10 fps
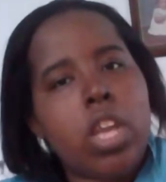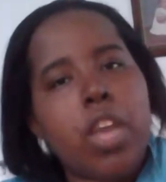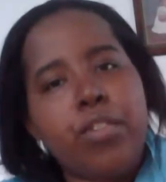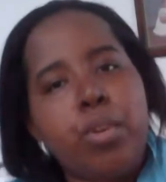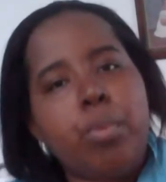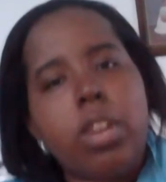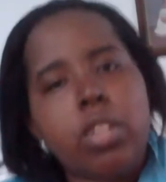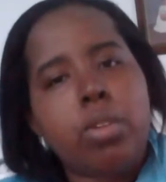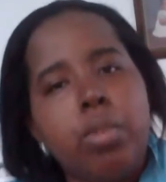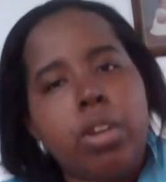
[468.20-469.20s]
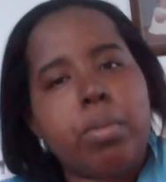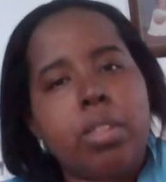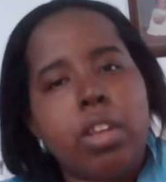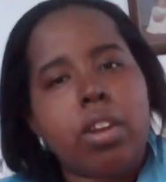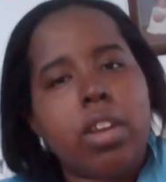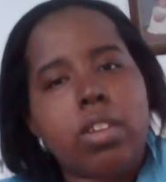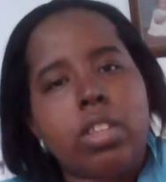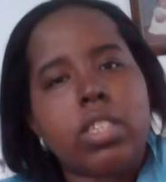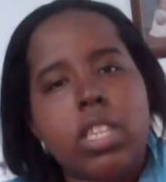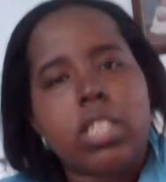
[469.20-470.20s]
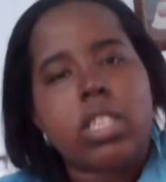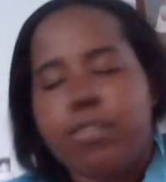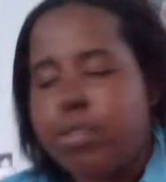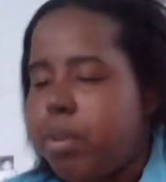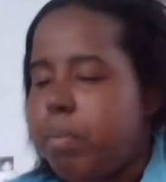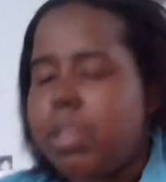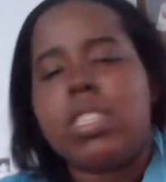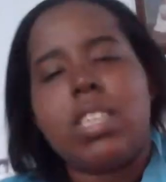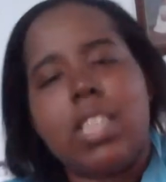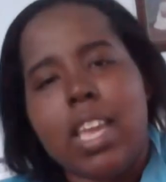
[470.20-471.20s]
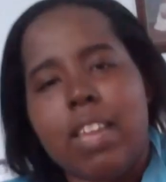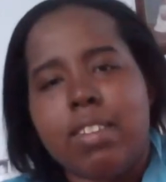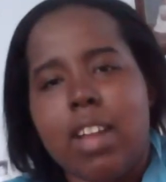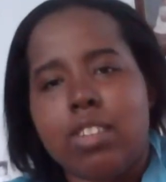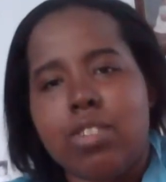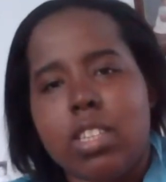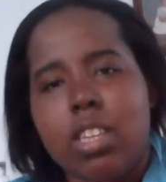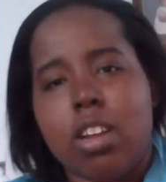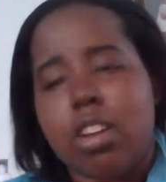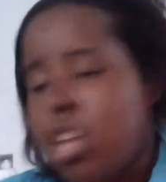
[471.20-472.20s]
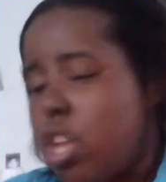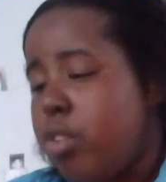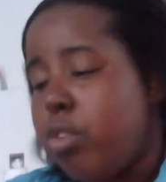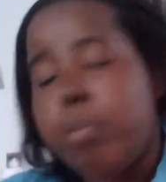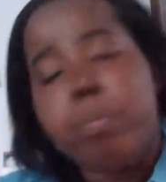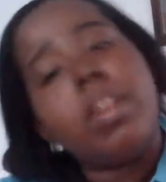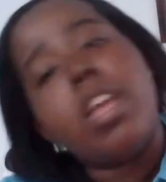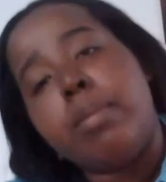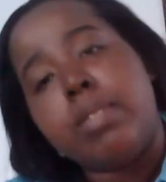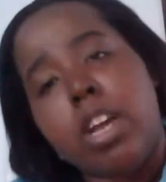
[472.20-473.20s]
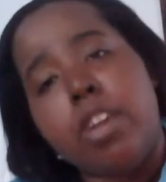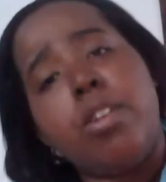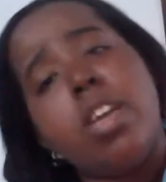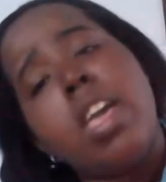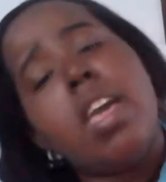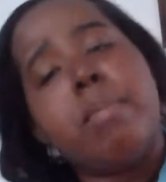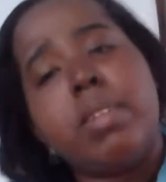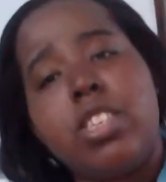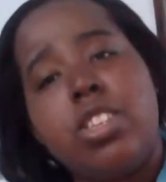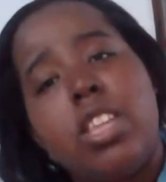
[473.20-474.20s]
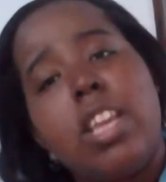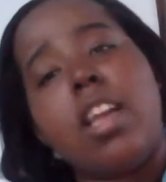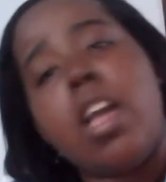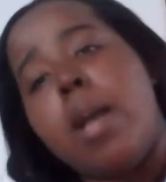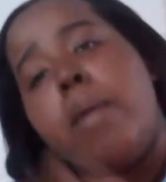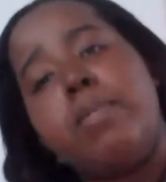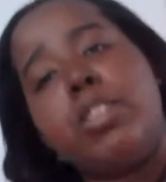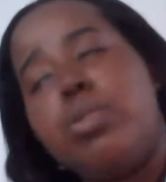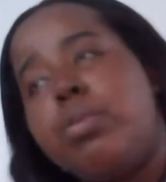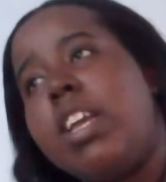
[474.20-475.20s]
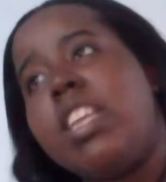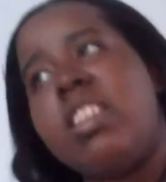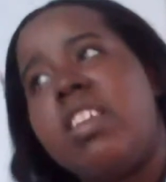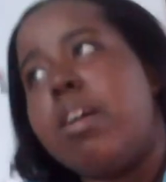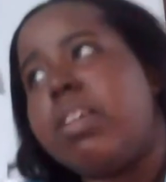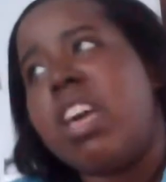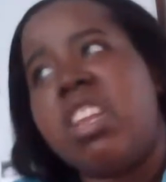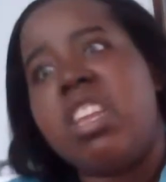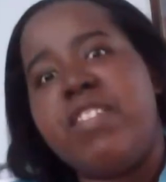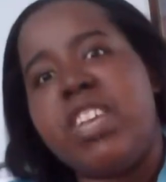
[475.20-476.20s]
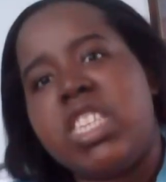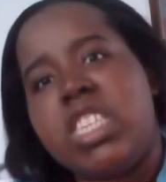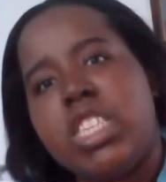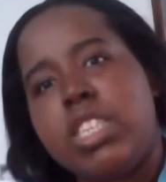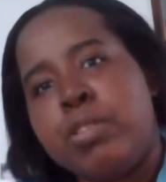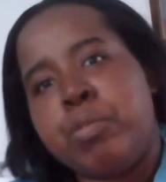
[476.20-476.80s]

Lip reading: If you wanted to work with her and all this other stuff, you would have been to gave a contract to her. You'd have been helped her out and been did your thing. But you ain't even helped out Olivia since.